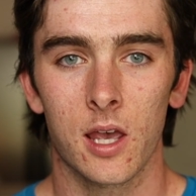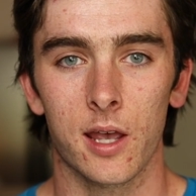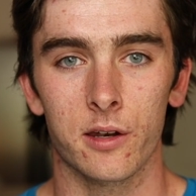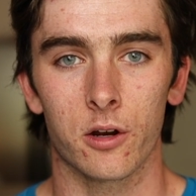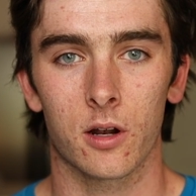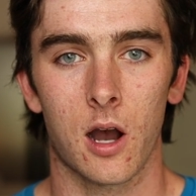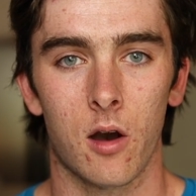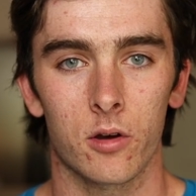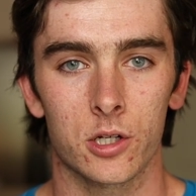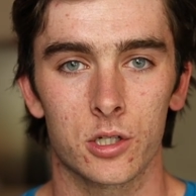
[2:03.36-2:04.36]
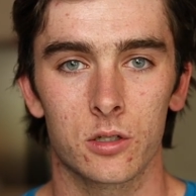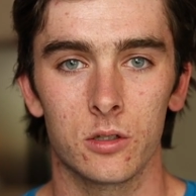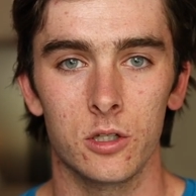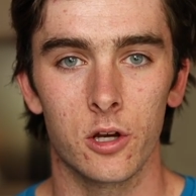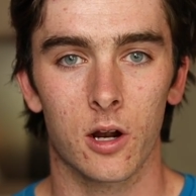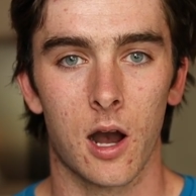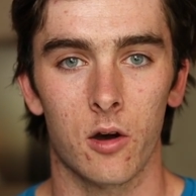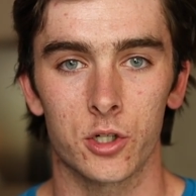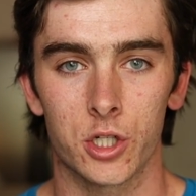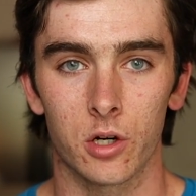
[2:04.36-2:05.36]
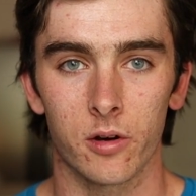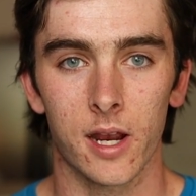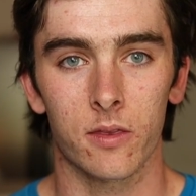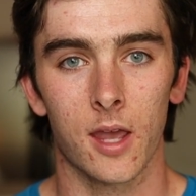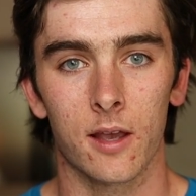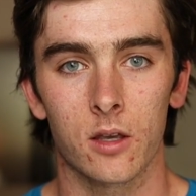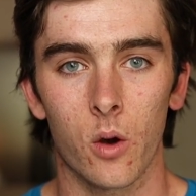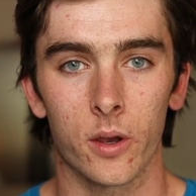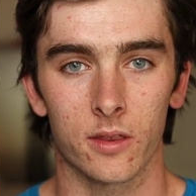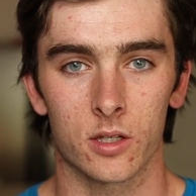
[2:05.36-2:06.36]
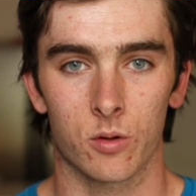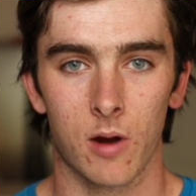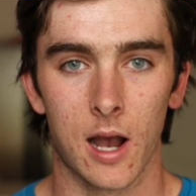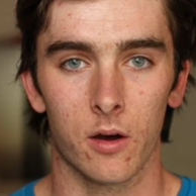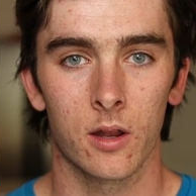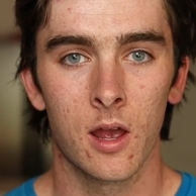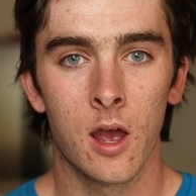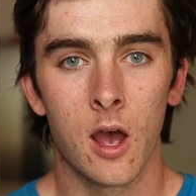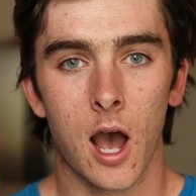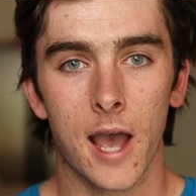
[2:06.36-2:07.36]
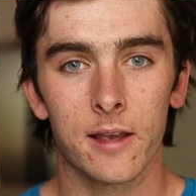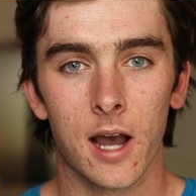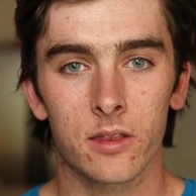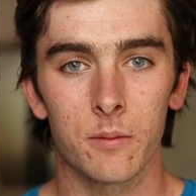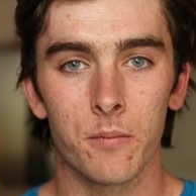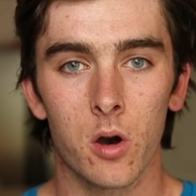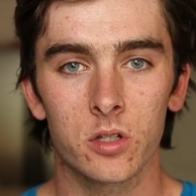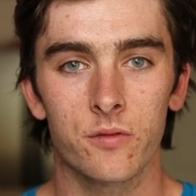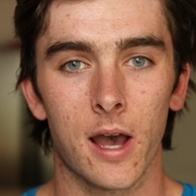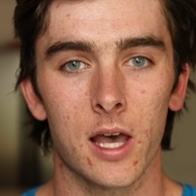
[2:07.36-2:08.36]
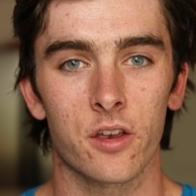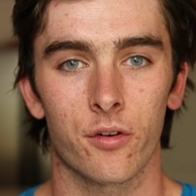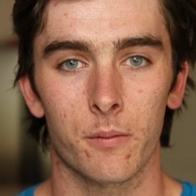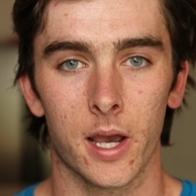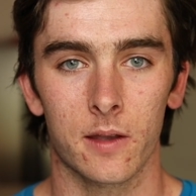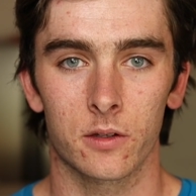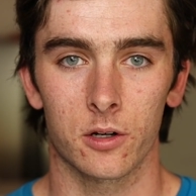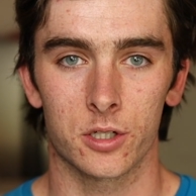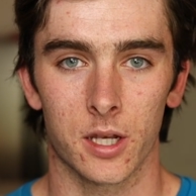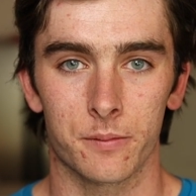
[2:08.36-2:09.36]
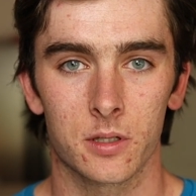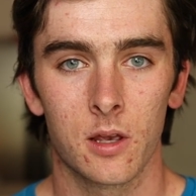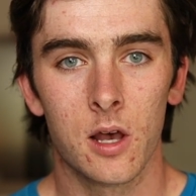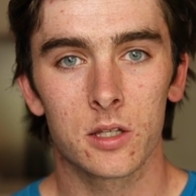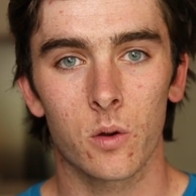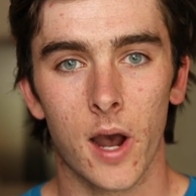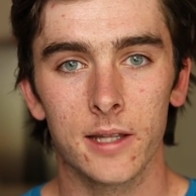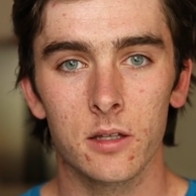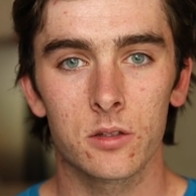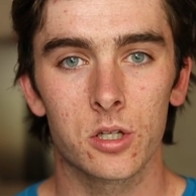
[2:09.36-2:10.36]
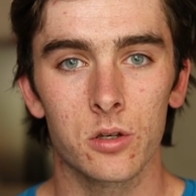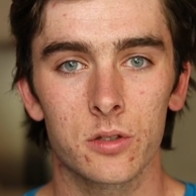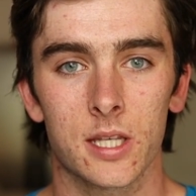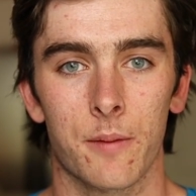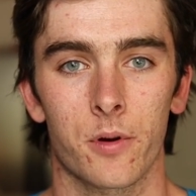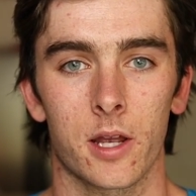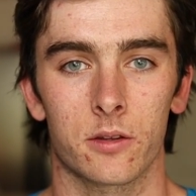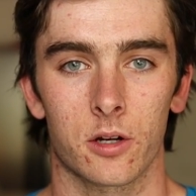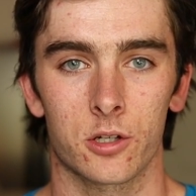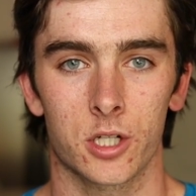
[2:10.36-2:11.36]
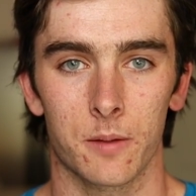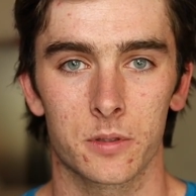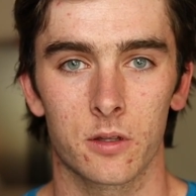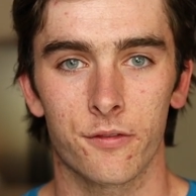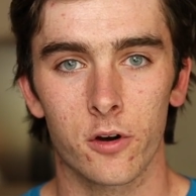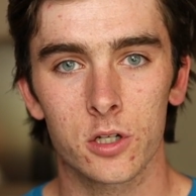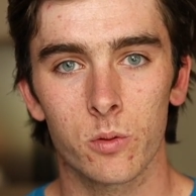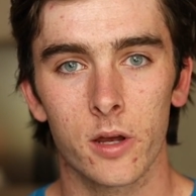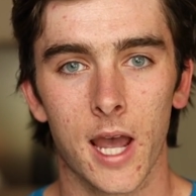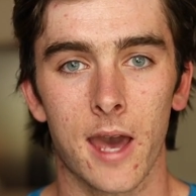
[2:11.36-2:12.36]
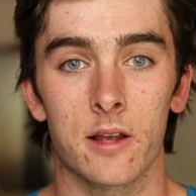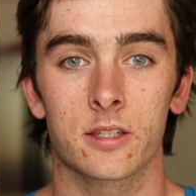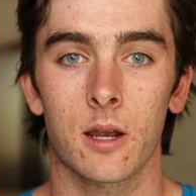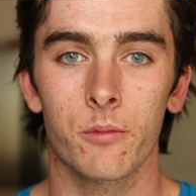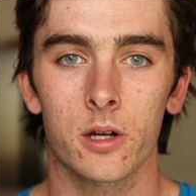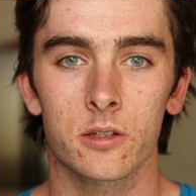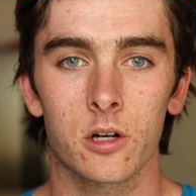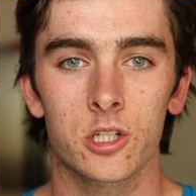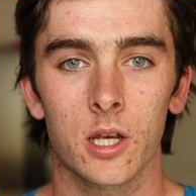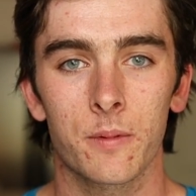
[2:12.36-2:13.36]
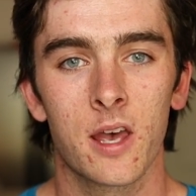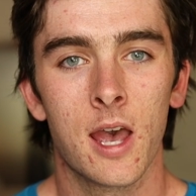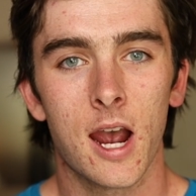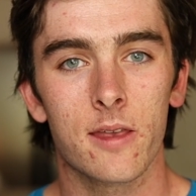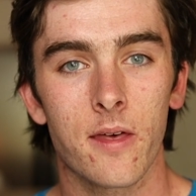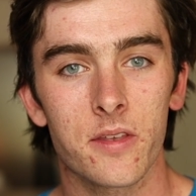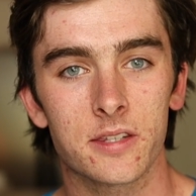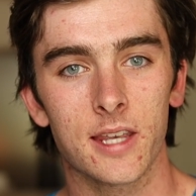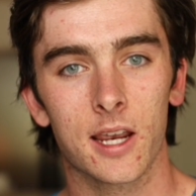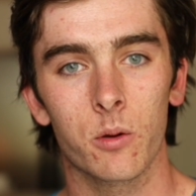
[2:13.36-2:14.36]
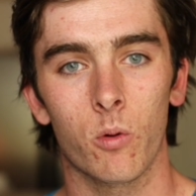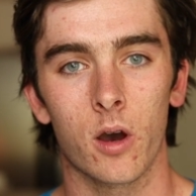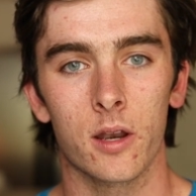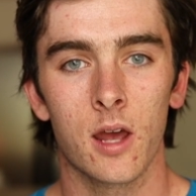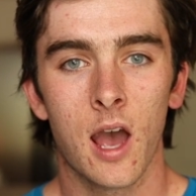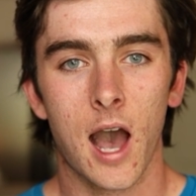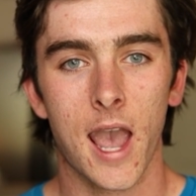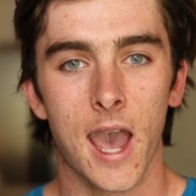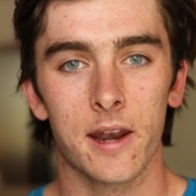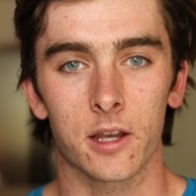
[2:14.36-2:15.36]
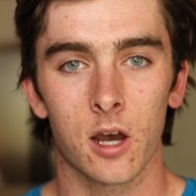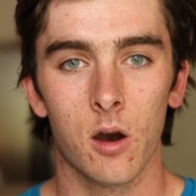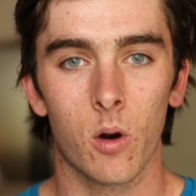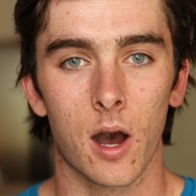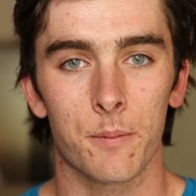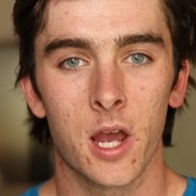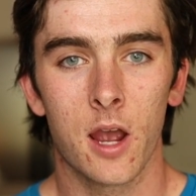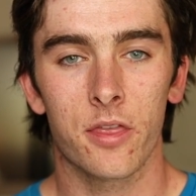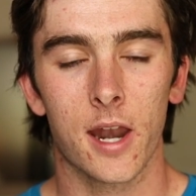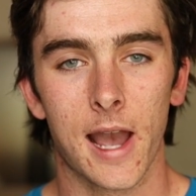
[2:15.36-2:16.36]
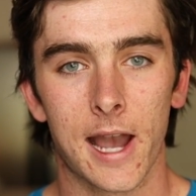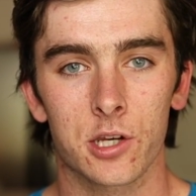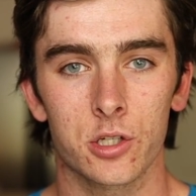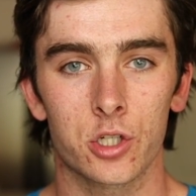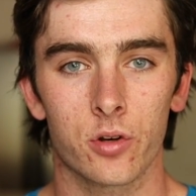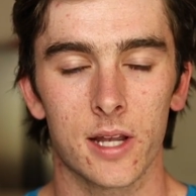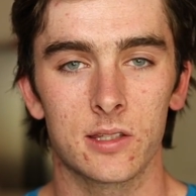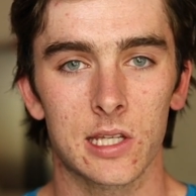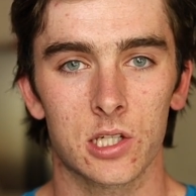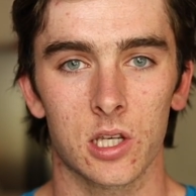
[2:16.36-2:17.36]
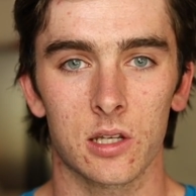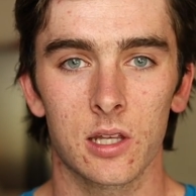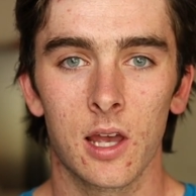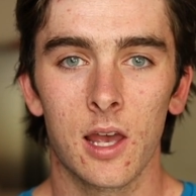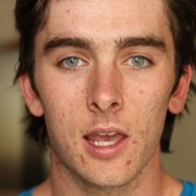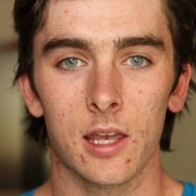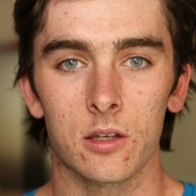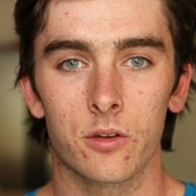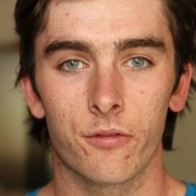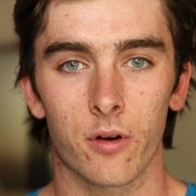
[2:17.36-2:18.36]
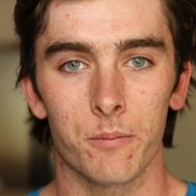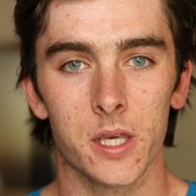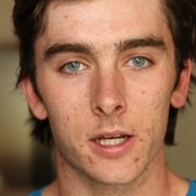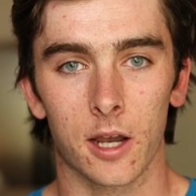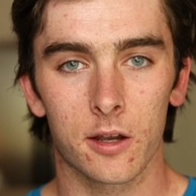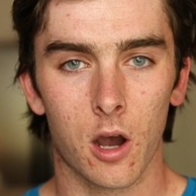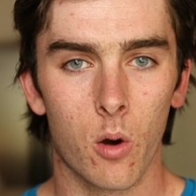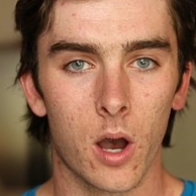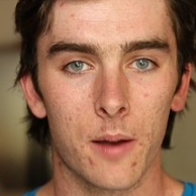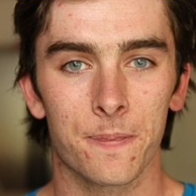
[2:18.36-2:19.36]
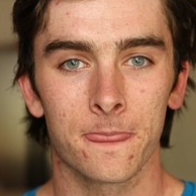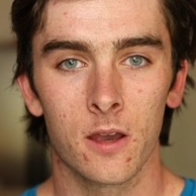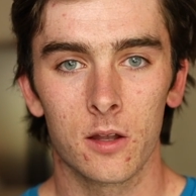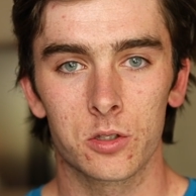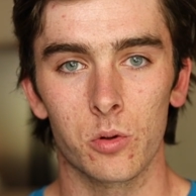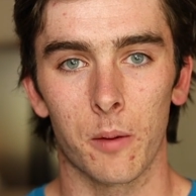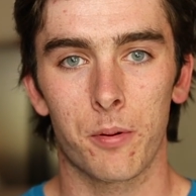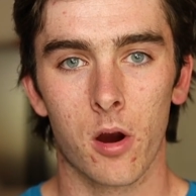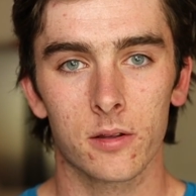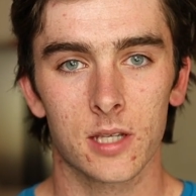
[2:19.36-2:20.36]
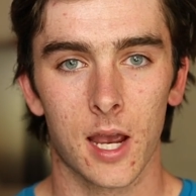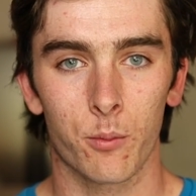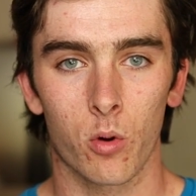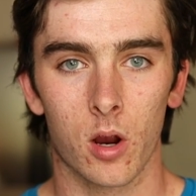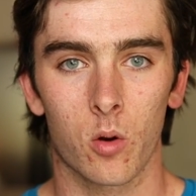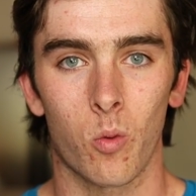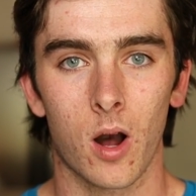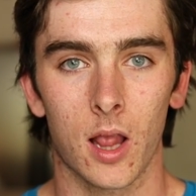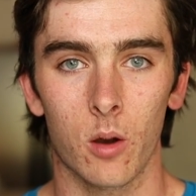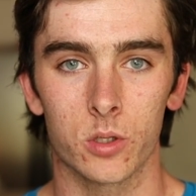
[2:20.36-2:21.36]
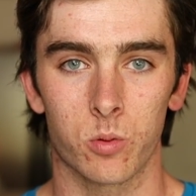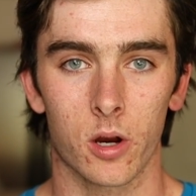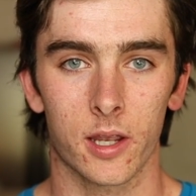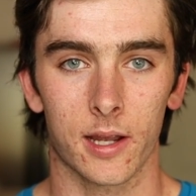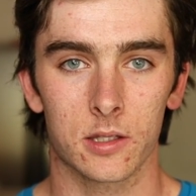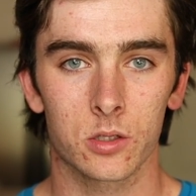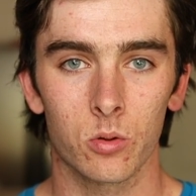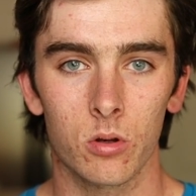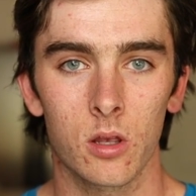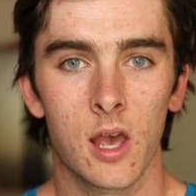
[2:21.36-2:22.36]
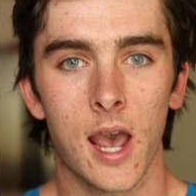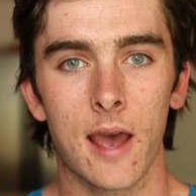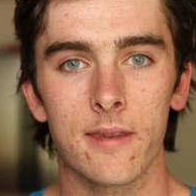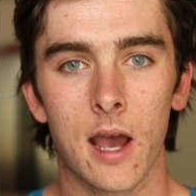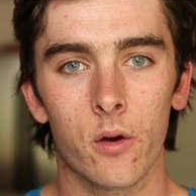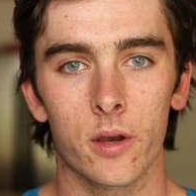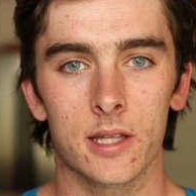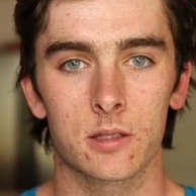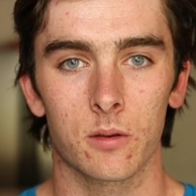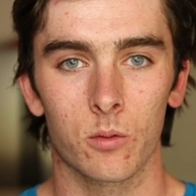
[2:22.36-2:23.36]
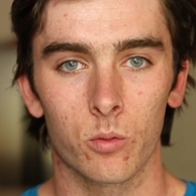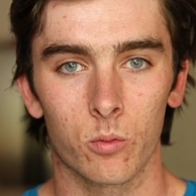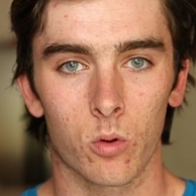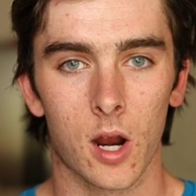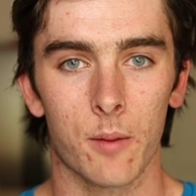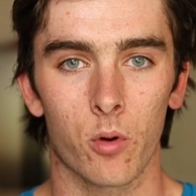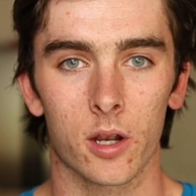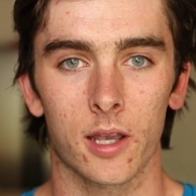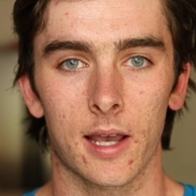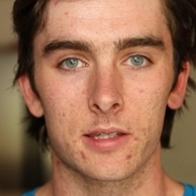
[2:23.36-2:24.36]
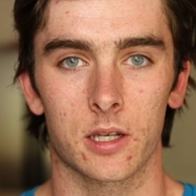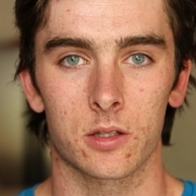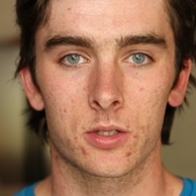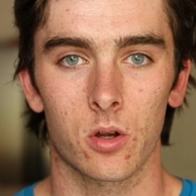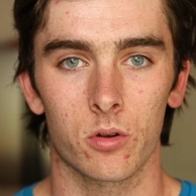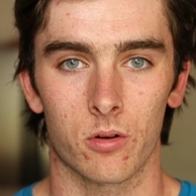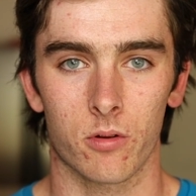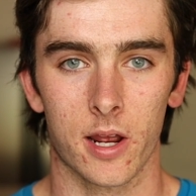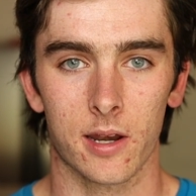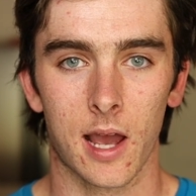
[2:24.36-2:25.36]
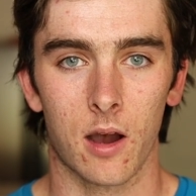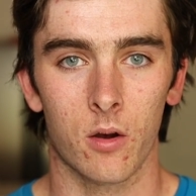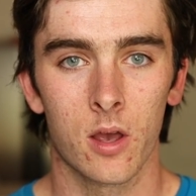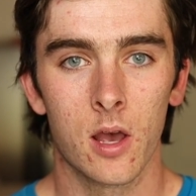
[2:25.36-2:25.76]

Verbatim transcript: in your college, your college degree and, and going this route. I got the most value from my internships. So I did two separate internships. The first one, I had a summer internship, and then the second one, I had a co op that actually transitioned in from being a co op to a part time work while I was working at school, and now it's where I'm working as a consultant right now.